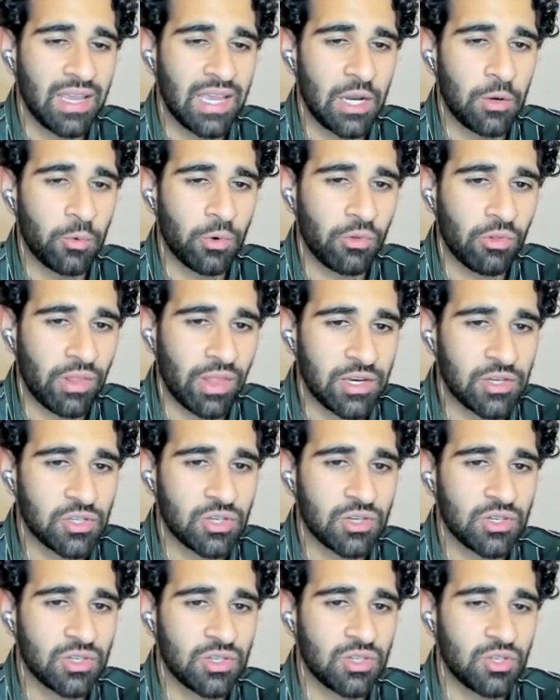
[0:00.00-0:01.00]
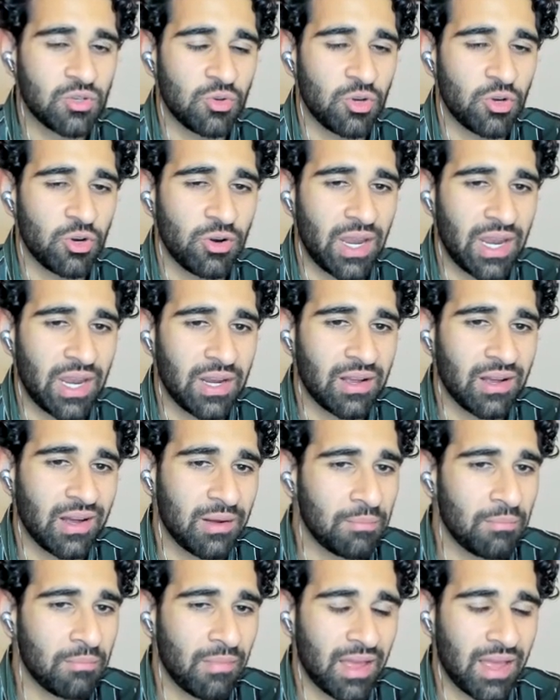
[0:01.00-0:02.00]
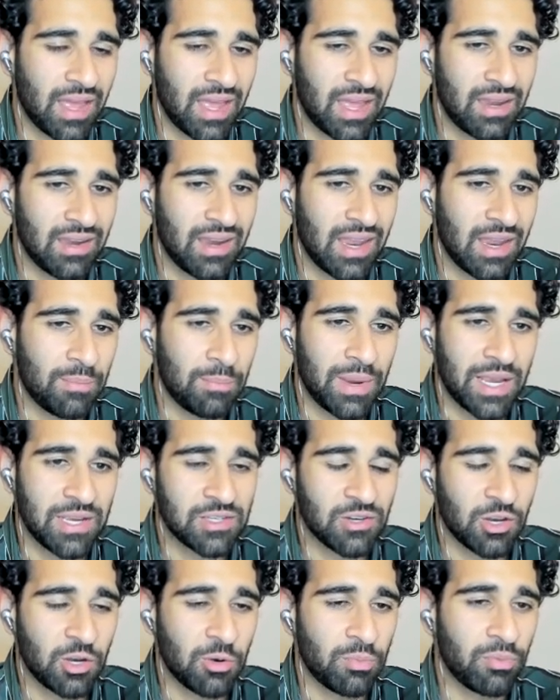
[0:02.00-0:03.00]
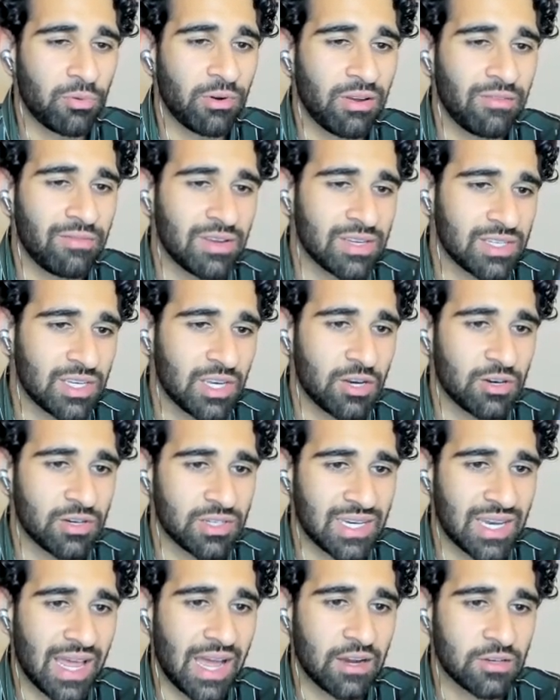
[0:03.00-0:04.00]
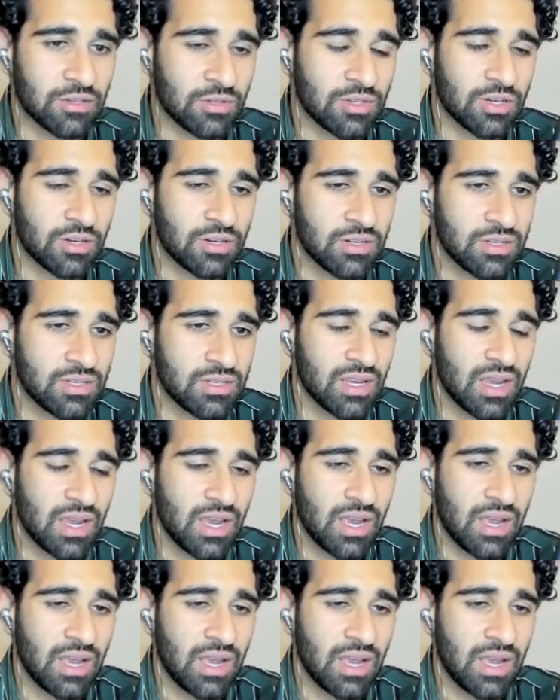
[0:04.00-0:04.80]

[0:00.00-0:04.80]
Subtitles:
in relation to your income and based on your previous year's tax returns,